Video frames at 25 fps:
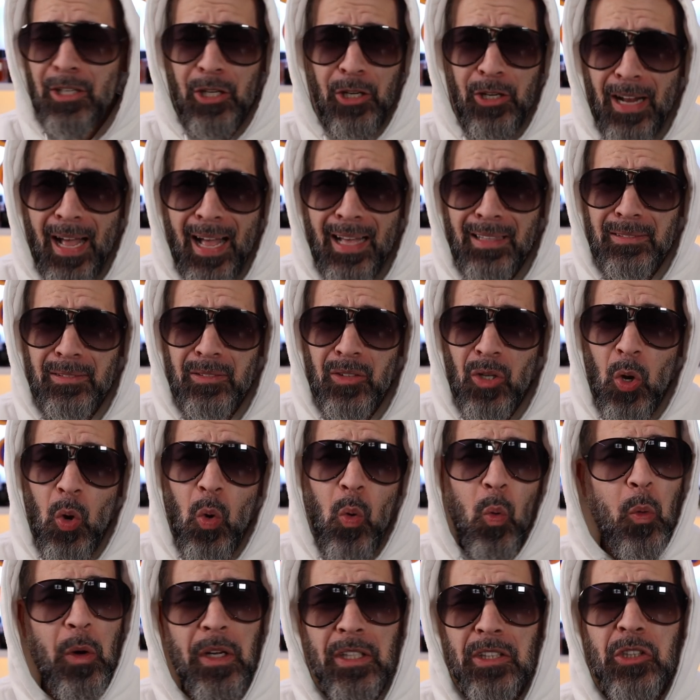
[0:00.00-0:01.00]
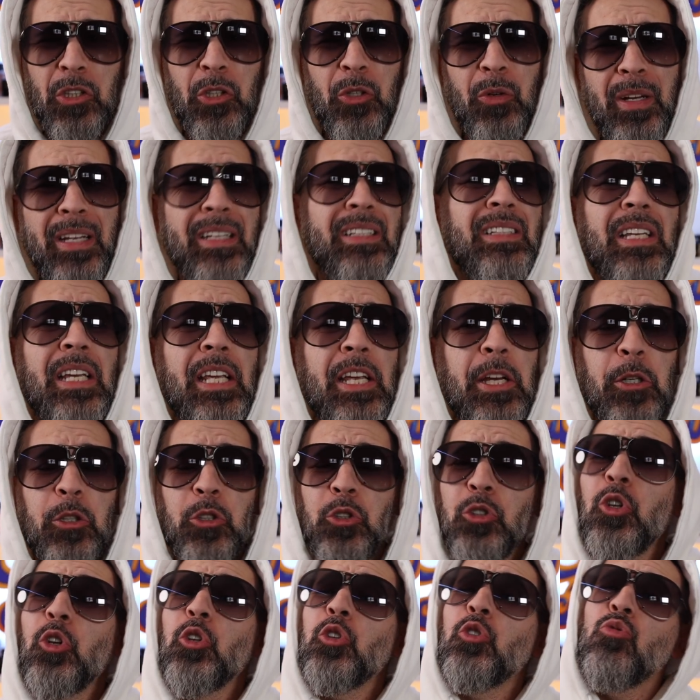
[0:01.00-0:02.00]
it or not, winter is here,
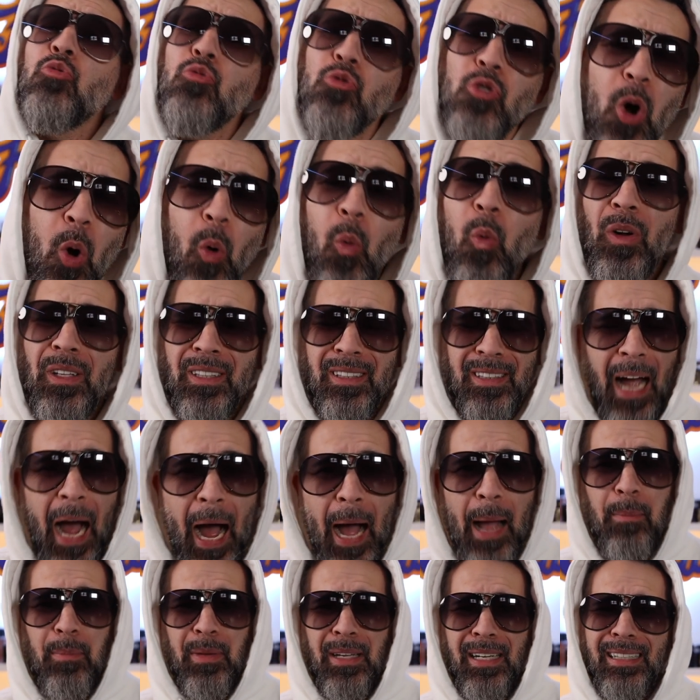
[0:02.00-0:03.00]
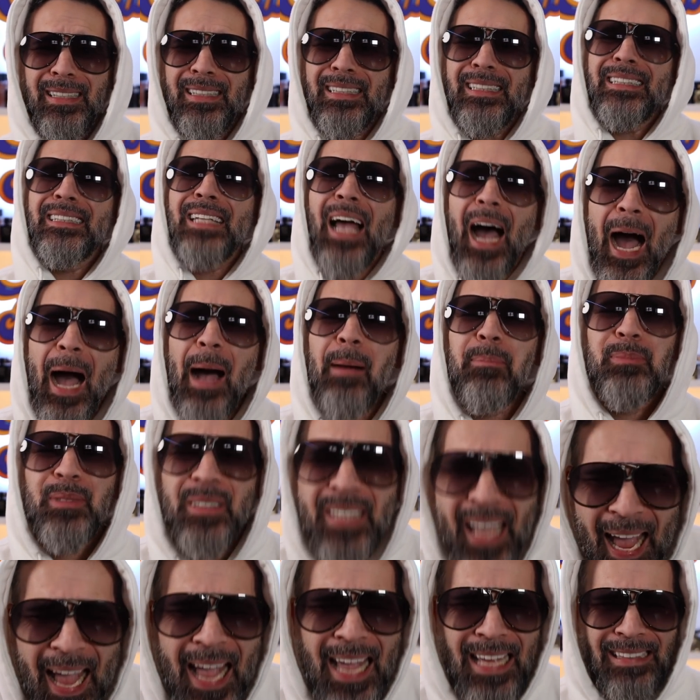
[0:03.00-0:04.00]
so you know what time it is. Top
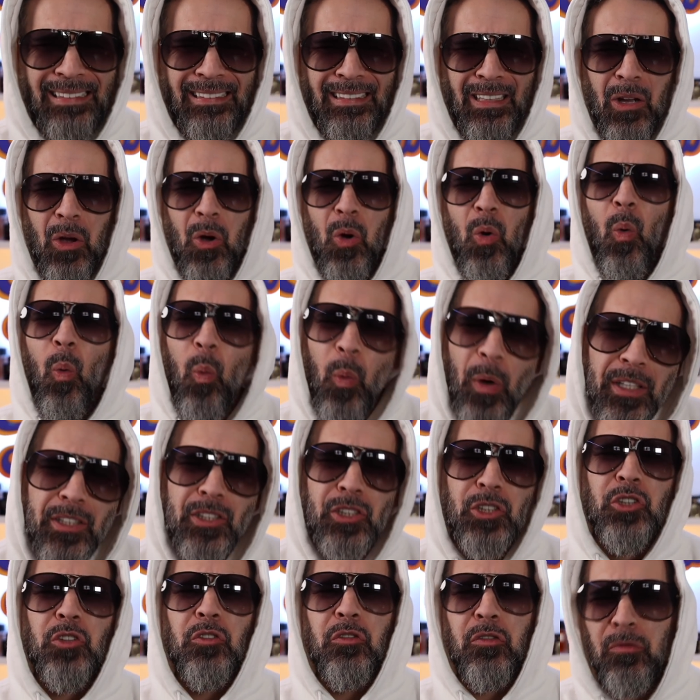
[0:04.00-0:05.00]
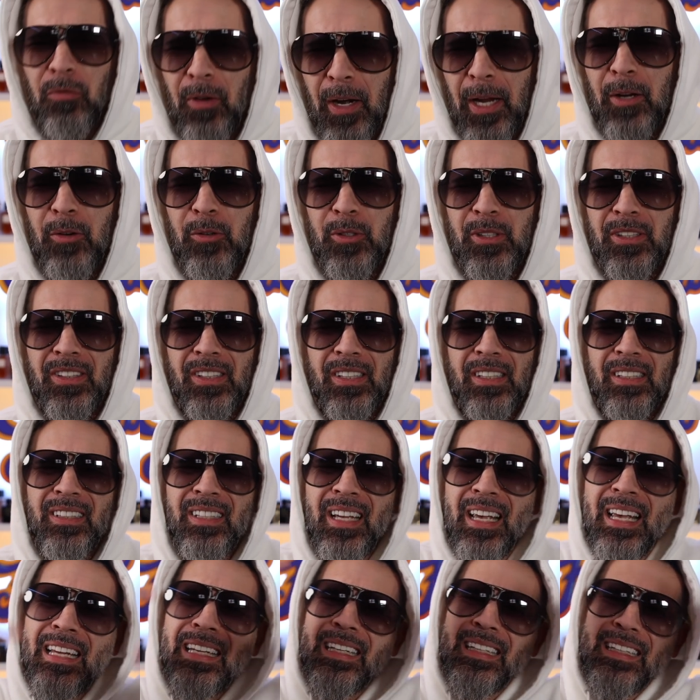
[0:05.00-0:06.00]
10 winter fragrances
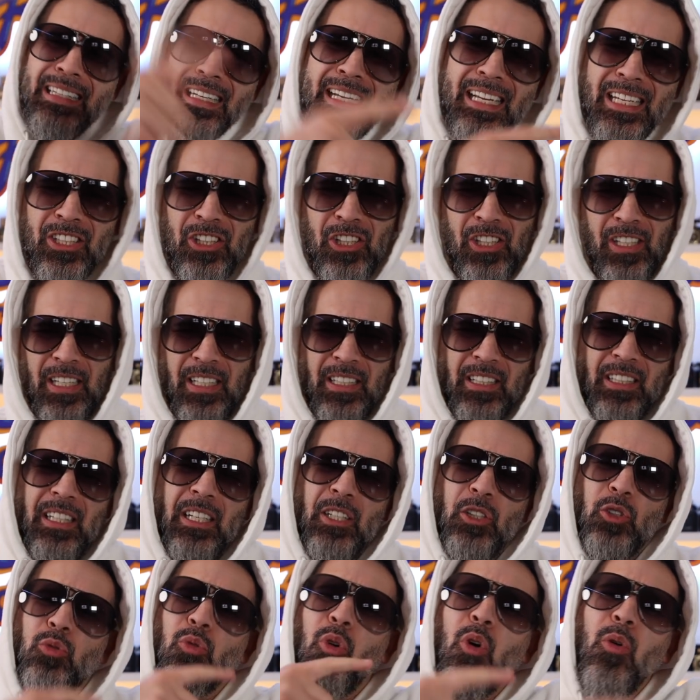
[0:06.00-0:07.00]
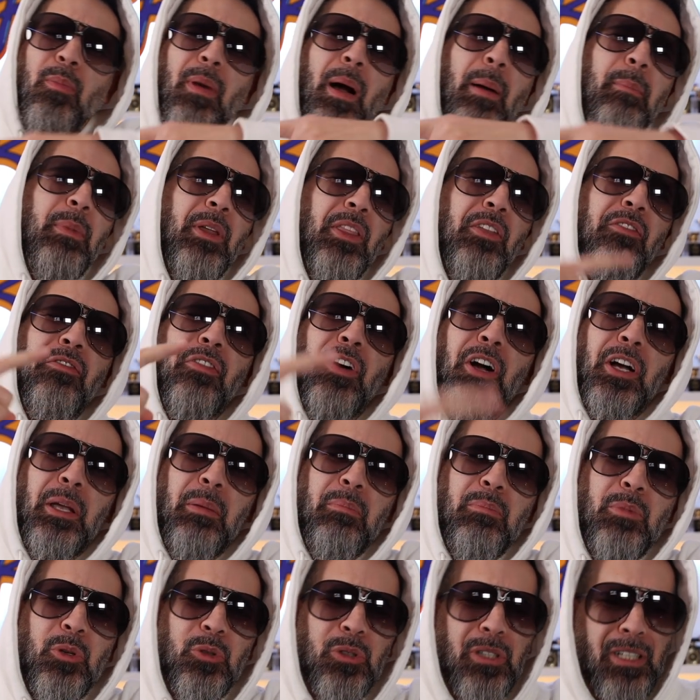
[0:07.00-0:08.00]
niche list. Let's roll my motherfucking
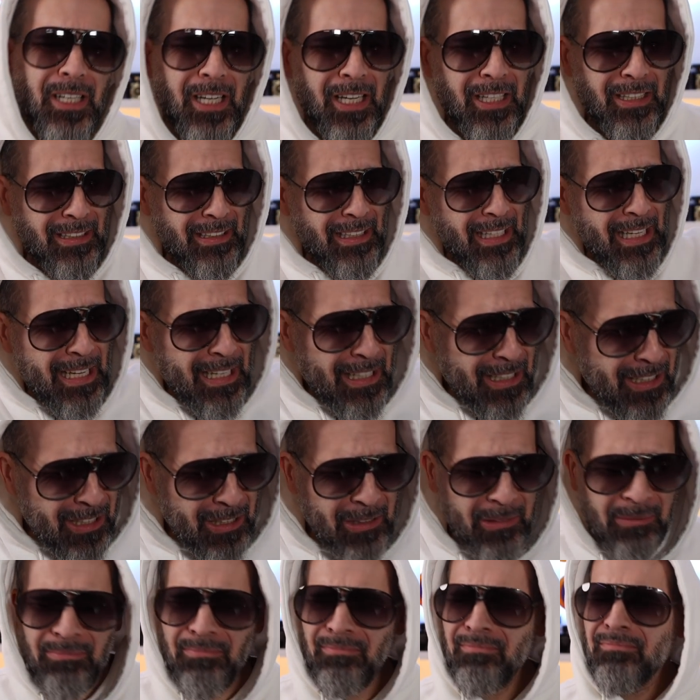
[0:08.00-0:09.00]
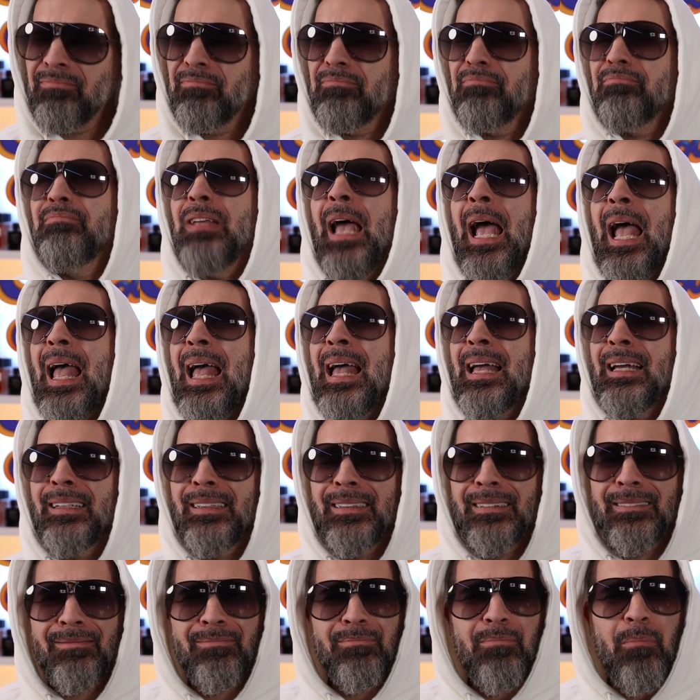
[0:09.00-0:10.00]
music, cause these
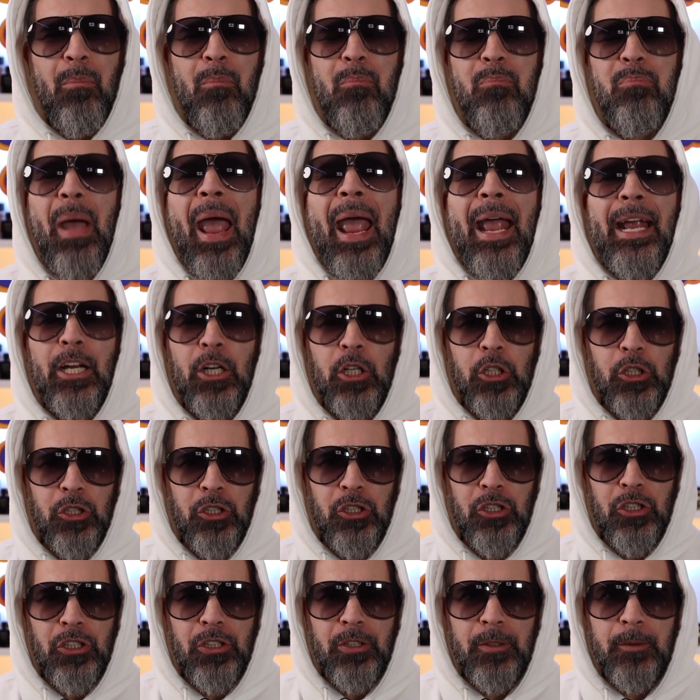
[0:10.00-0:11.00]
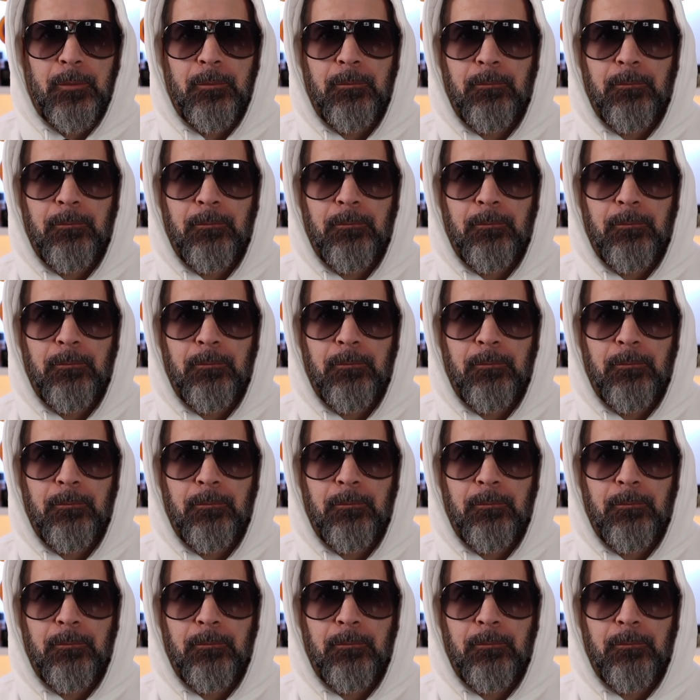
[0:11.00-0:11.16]
bangers.